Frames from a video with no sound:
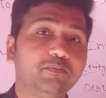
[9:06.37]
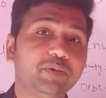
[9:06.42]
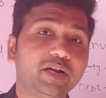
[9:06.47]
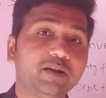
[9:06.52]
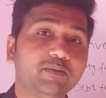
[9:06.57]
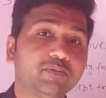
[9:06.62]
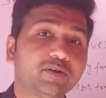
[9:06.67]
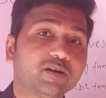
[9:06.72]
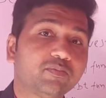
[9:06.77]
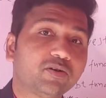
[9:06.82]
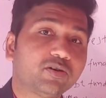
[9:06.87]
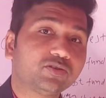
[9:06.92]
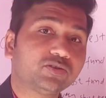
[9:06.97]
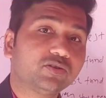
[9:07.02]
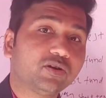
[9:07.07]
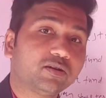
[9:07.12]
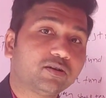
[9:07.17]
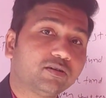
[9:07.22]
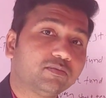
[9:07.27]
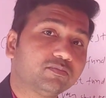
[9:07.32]
medium term or
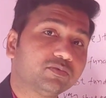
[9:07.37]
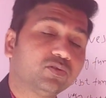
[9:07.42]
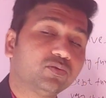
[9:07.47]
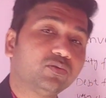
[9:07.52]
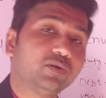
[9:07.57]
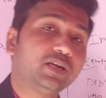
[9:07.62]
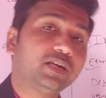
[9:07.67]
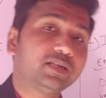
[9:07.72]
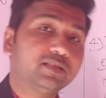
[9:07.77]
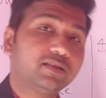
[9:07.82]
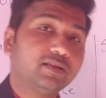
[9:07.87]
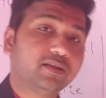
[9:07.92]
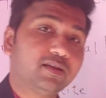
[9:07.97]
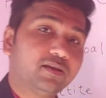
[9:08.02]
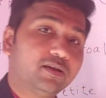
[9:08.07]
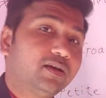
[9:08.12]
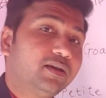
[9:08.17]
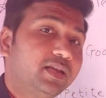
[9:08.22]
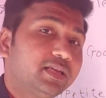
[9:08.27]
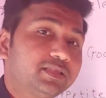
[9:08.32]
short term. So let's say
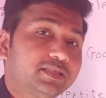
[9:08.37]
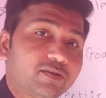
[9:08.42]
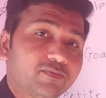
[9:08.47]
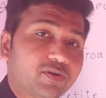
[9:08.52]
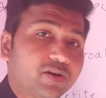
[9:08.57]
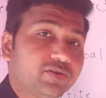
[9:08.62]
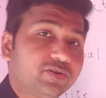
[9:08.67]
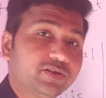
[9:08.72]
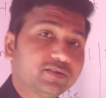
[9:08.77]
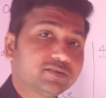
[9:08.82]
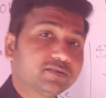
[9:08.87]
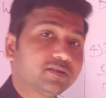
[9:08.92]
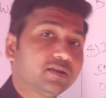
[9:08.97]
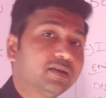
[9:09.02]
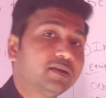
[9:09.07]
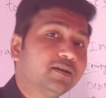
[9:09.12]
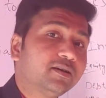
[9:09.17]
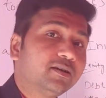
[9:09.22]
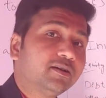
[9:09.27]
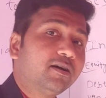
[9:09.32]
less than 5 years
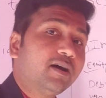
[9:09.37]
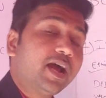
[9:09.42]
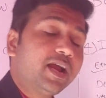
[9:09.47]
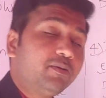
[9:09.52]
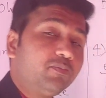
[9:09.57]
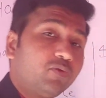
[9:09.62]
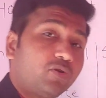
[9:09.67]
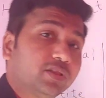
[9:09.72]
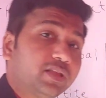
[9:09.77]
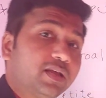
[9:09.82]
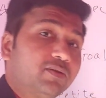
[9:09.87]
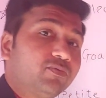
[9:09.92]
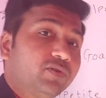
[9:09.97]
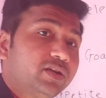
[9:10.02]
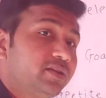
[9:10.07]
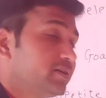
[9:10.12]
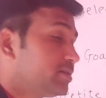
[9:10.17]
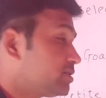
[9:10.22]
and more than 1